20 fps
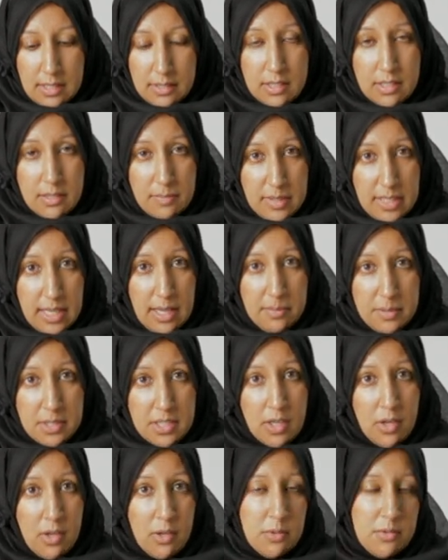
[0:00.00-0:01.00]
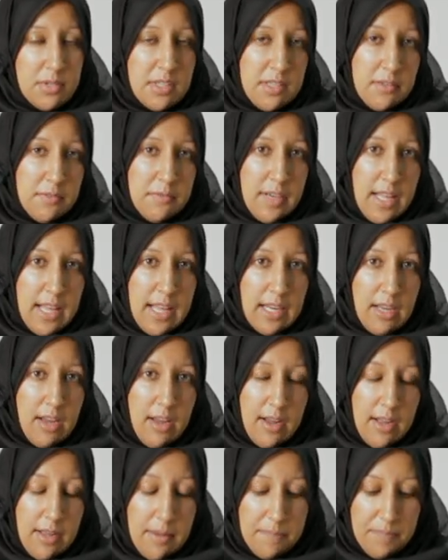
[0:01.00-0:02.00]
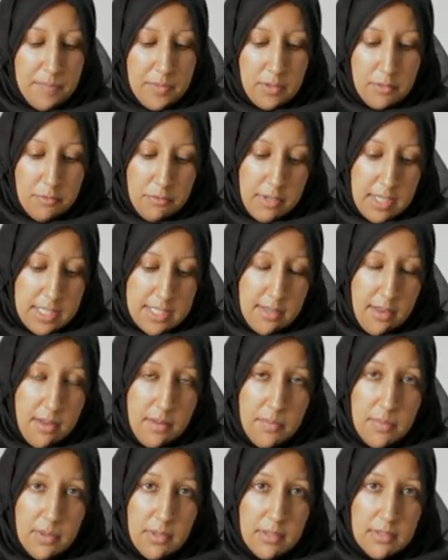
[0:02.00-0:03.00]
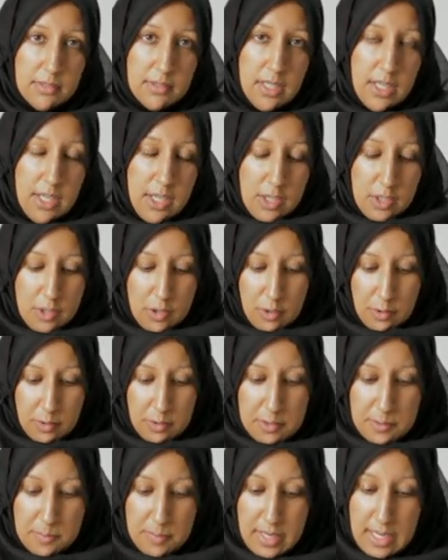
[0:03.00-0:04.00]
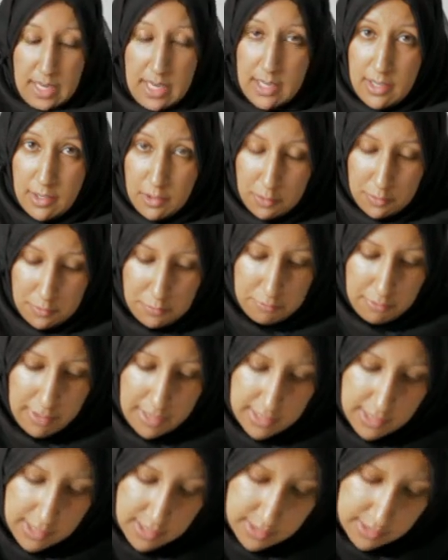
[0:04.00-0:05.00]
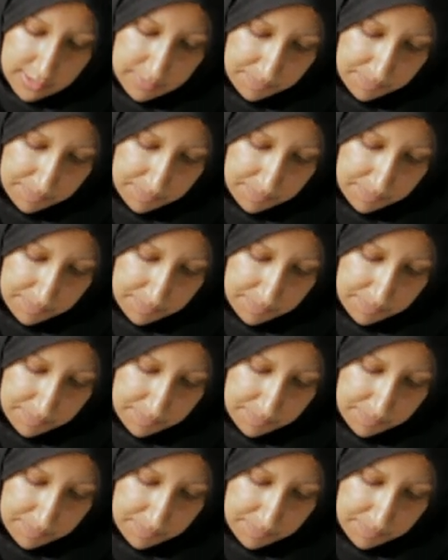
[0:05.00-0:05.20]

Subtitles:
to be able to hold the flag high. For example, you could be a good friend.